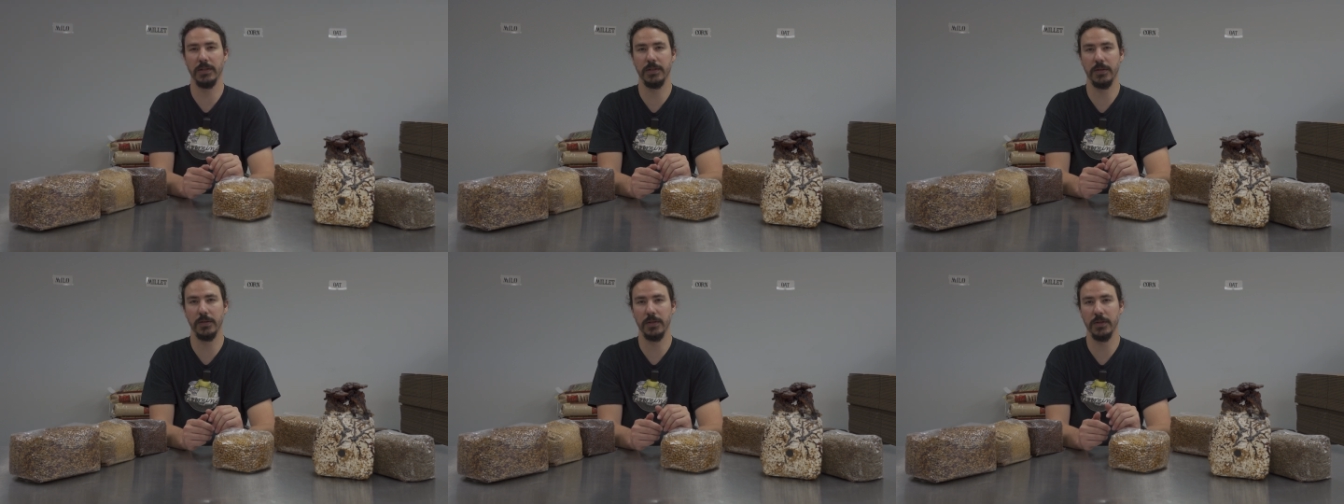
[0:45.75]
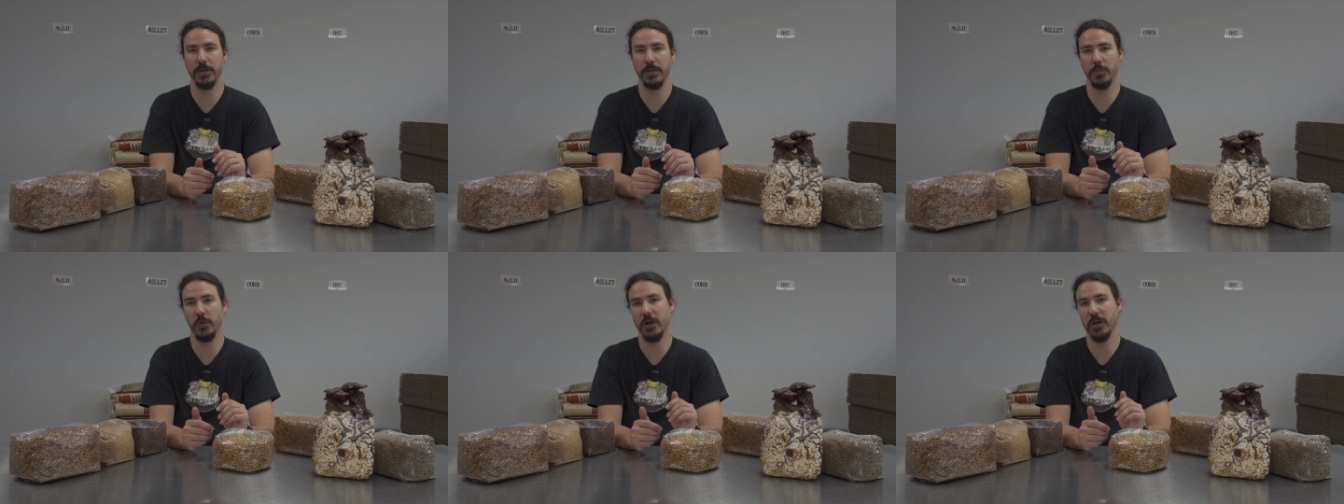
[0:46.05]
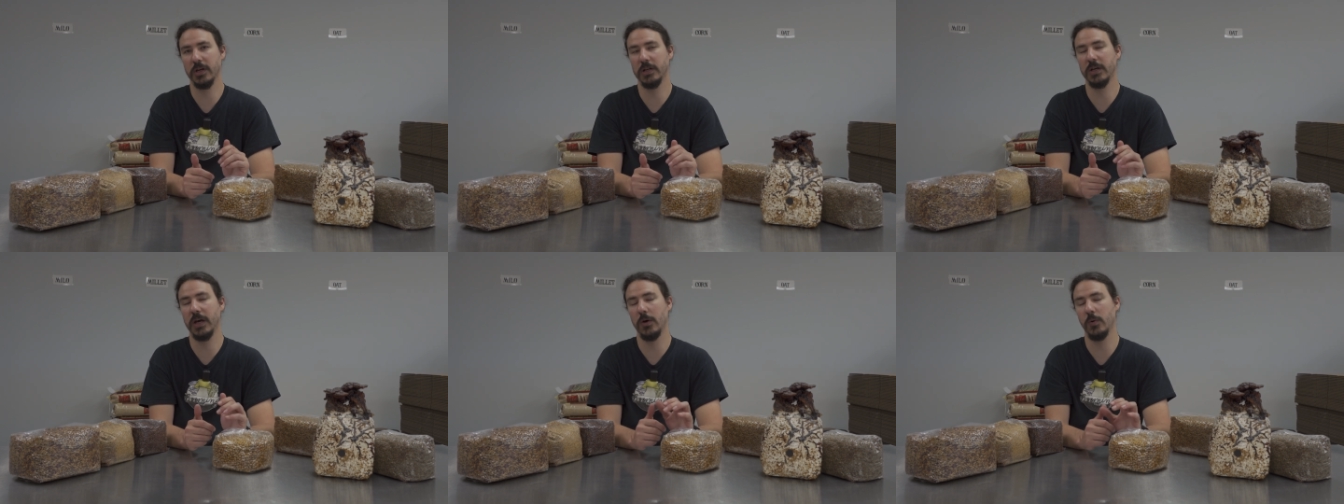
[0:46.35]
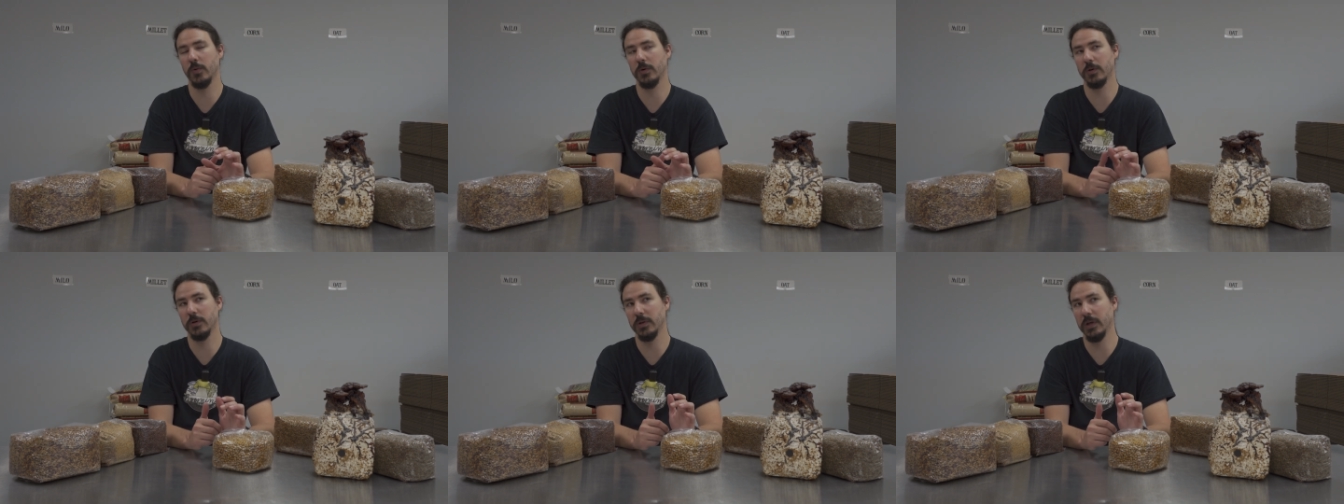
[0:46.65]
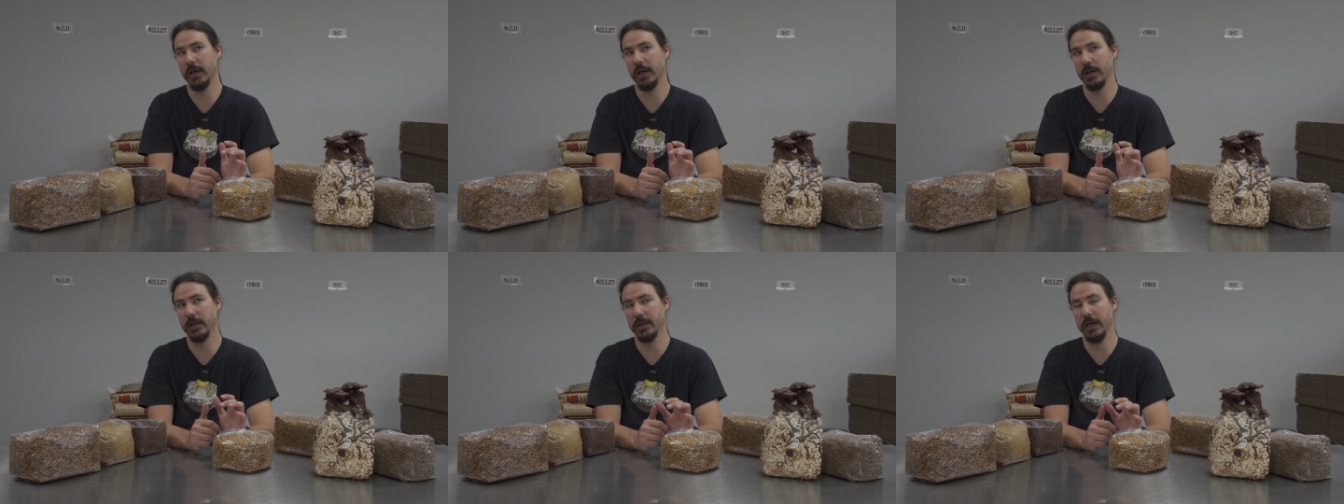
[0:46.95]
So there's more
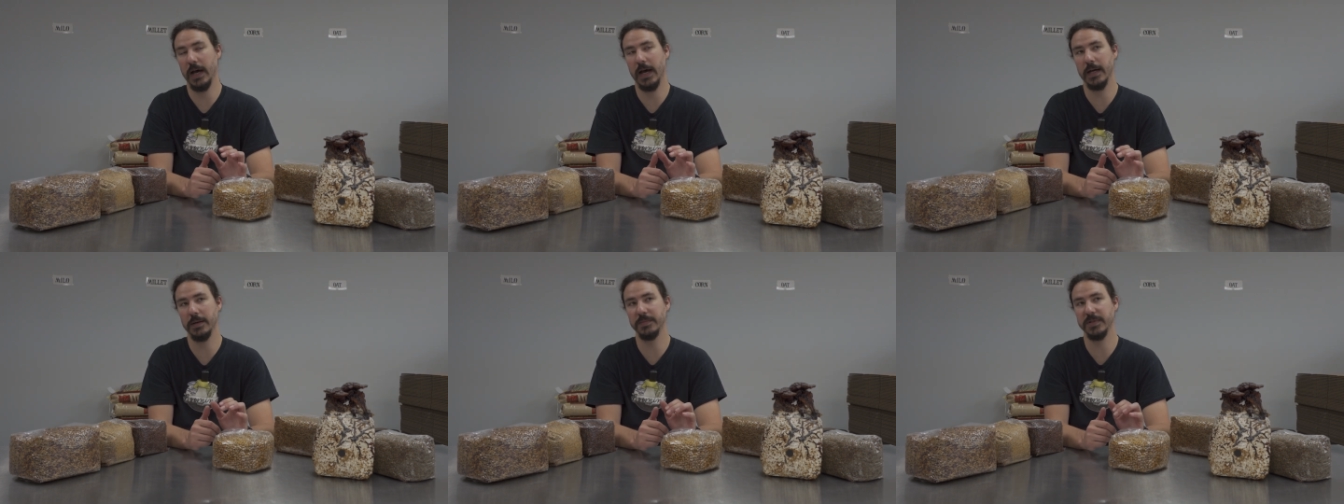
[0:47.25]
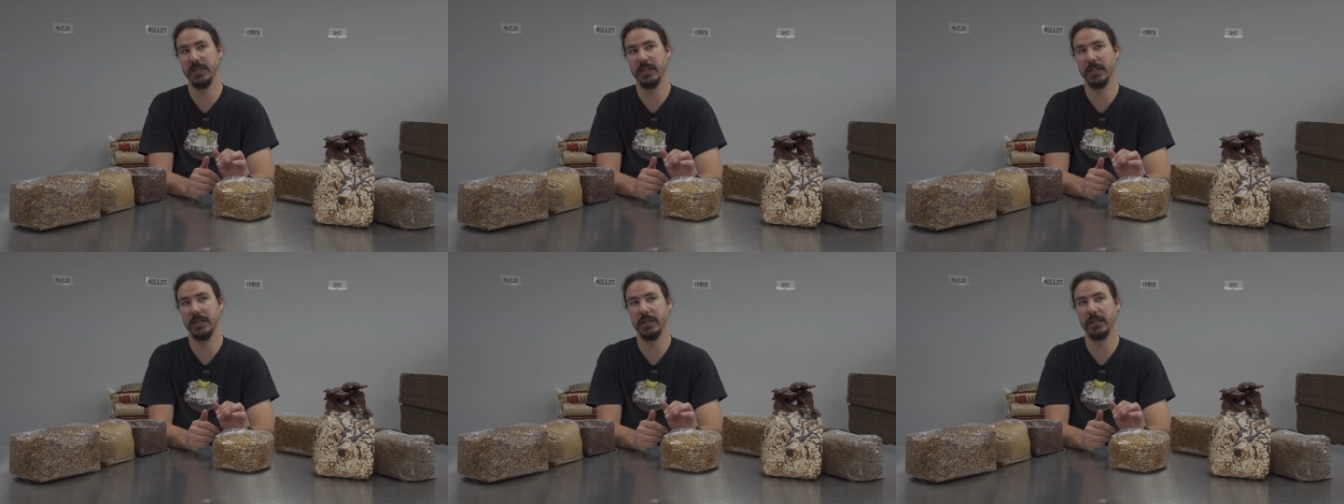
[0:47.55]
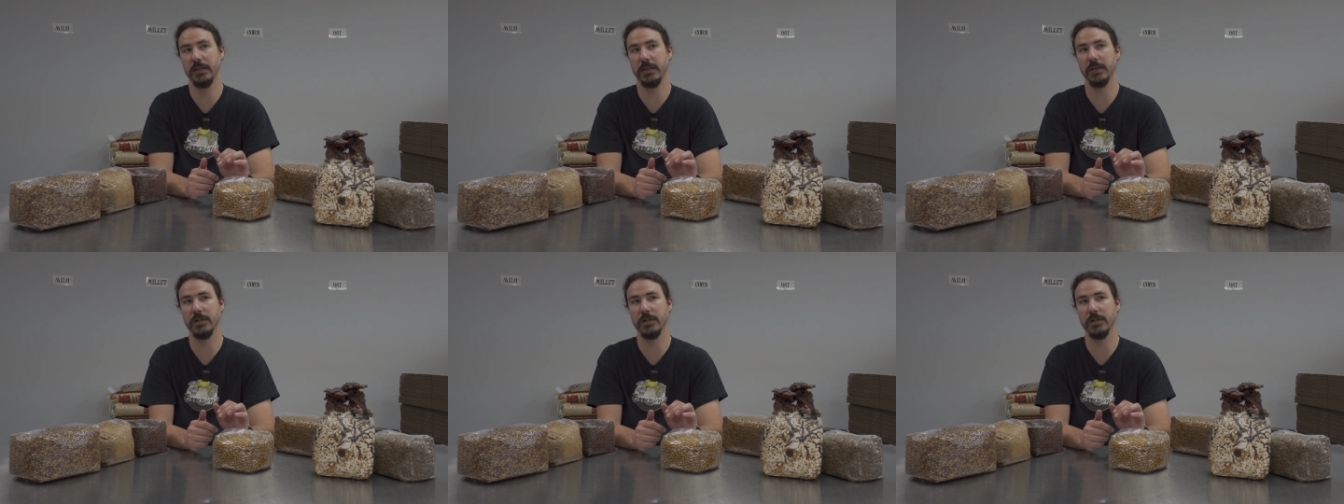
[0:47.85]
uh, cobs in it.